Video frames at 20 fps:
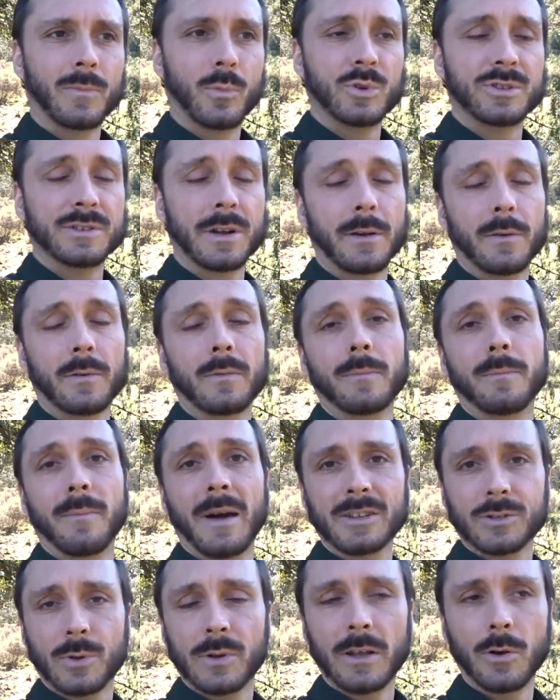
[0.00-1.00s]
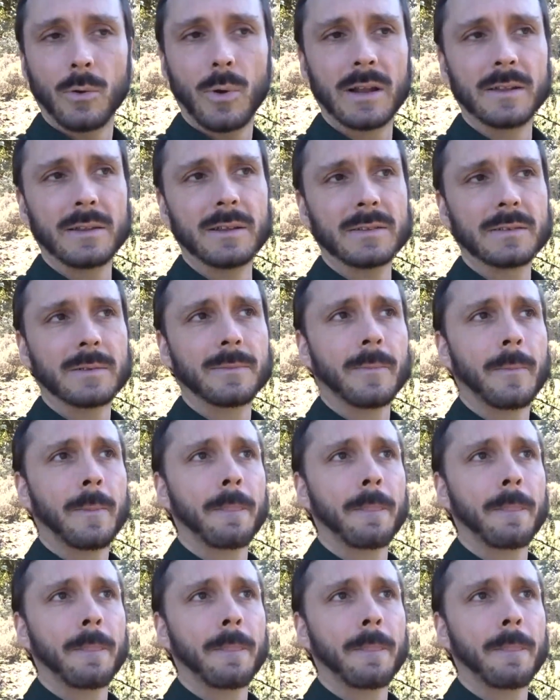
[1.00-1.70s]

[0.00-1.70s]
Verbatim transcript: which are masculine qualities.